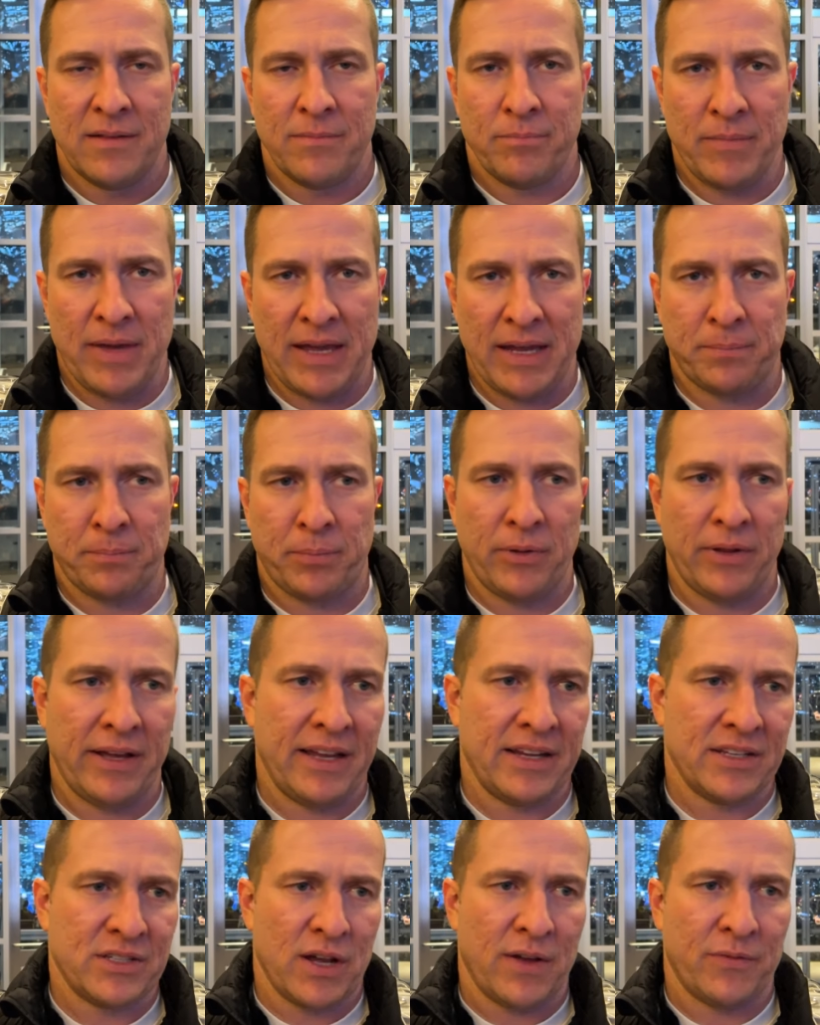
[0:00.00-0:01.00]
make
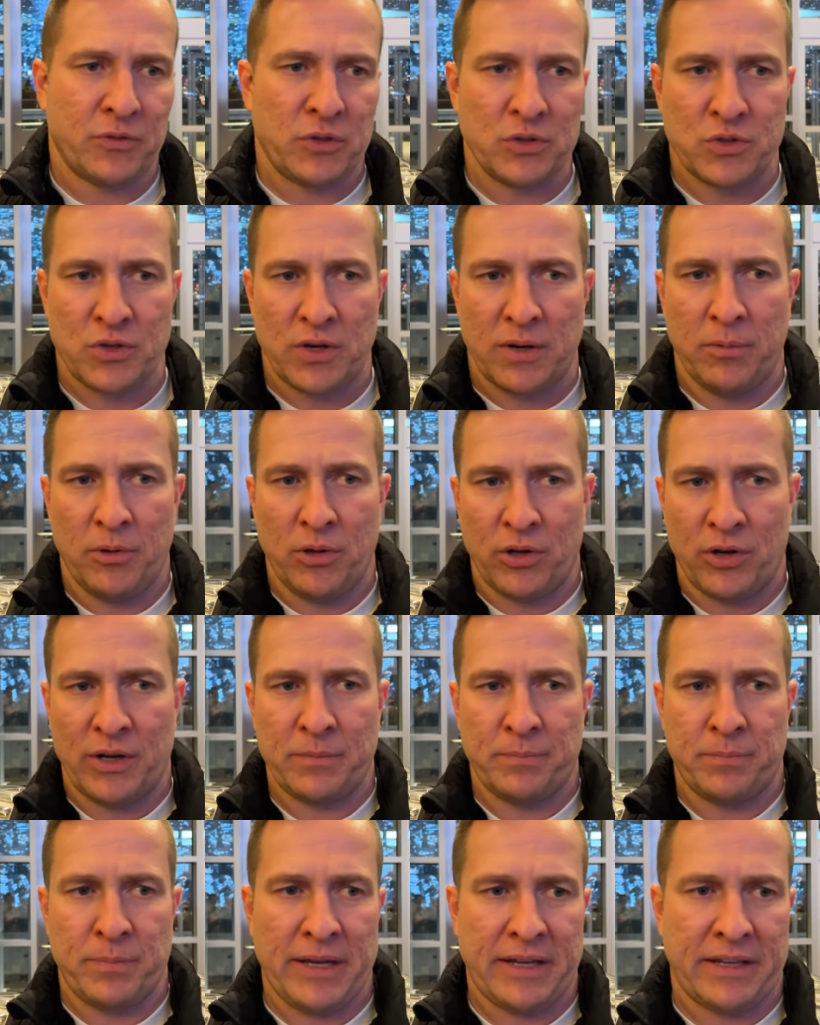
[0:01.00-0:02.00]
plays off the dribble or
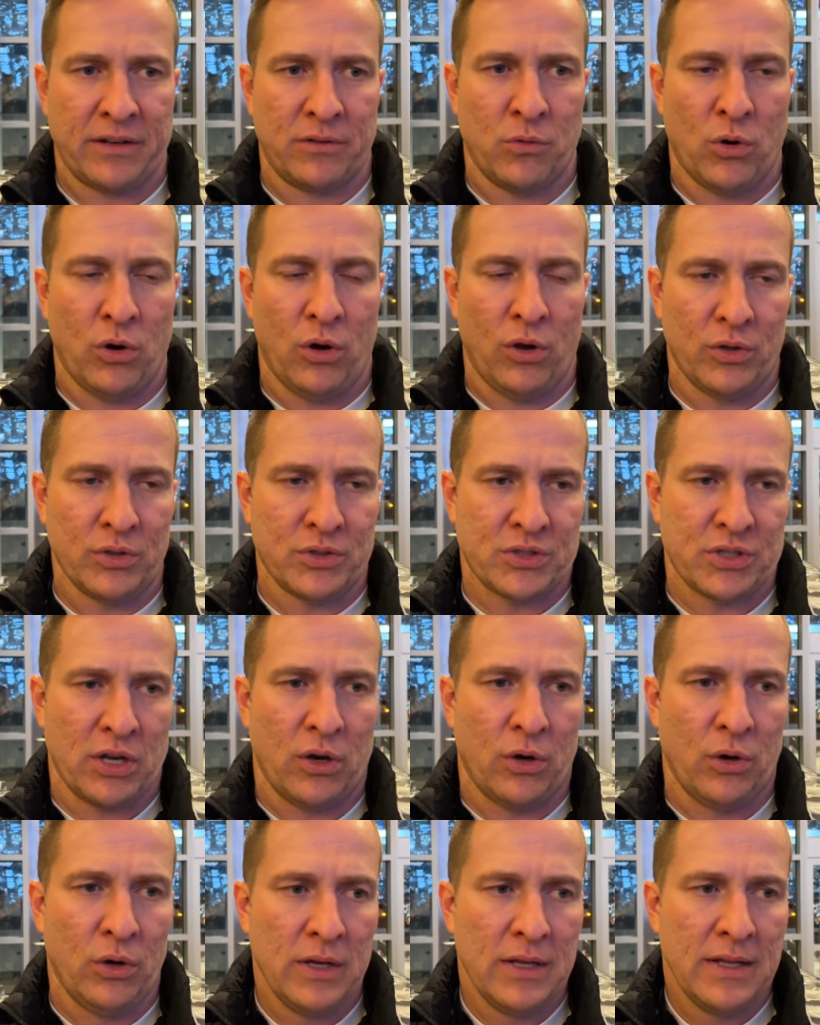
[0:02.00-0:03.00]
in pick and roll.
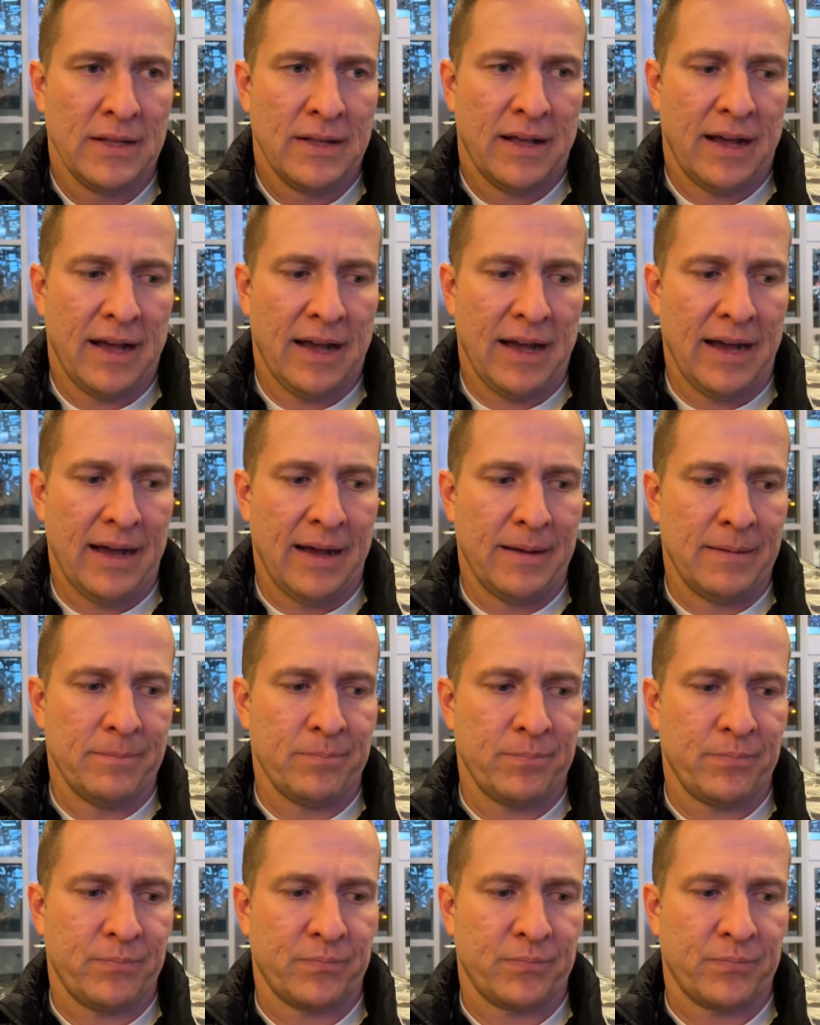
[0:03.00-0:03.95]
So um,